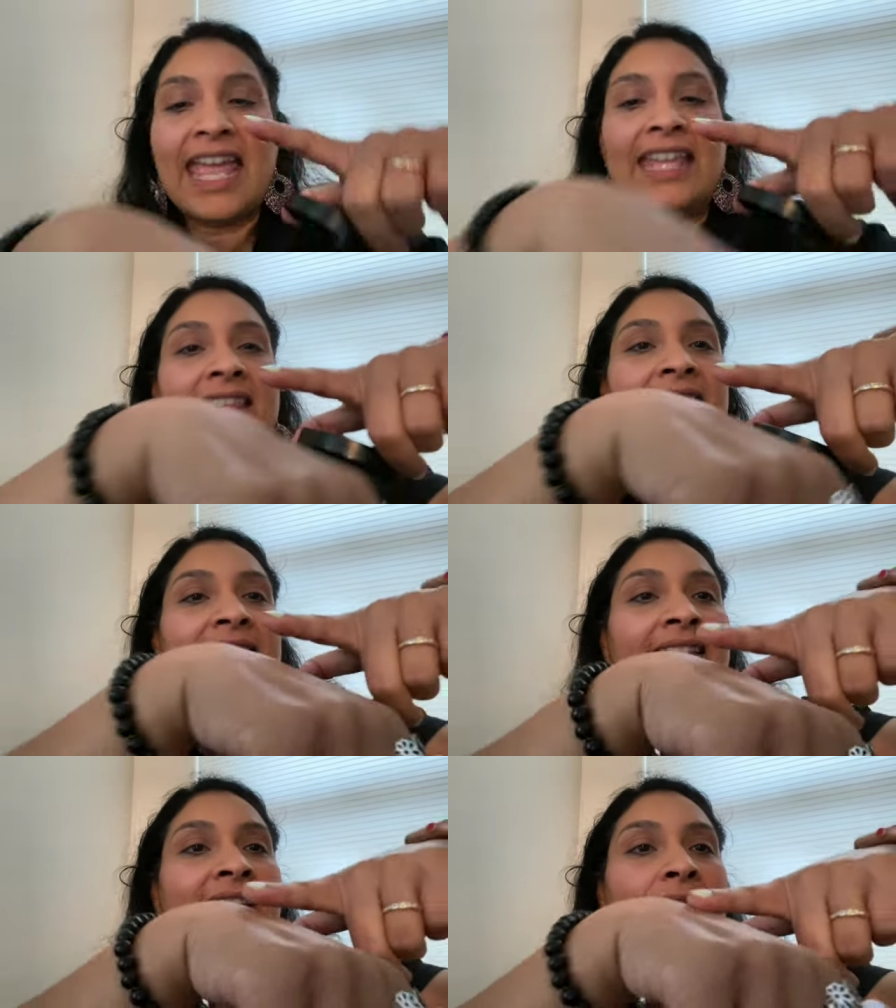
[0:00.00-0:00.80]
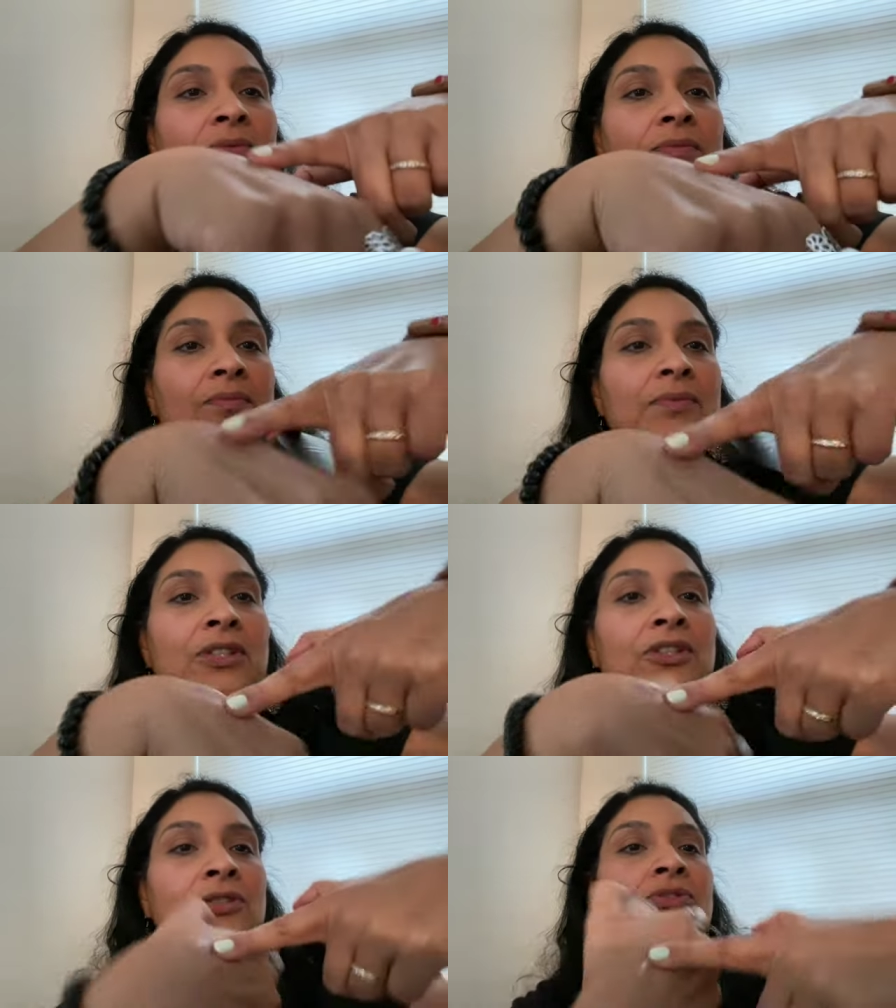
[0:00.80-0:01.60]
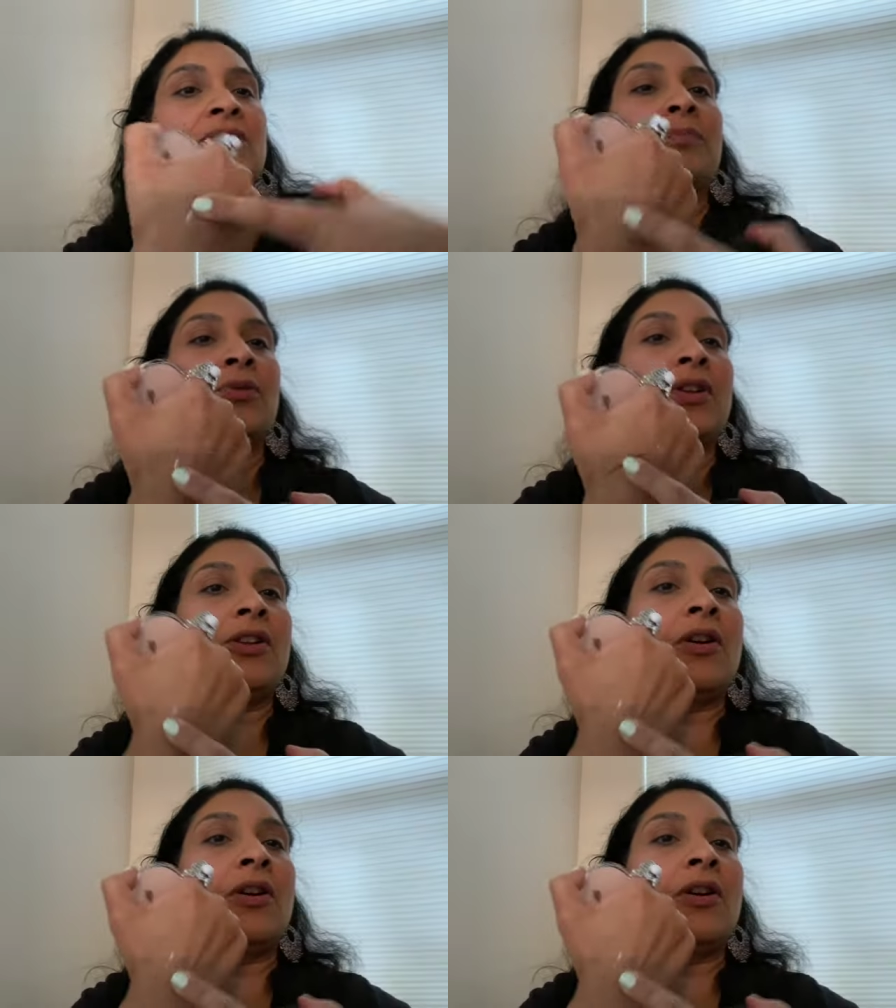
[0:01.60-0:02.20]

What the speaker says: And this is, you just put it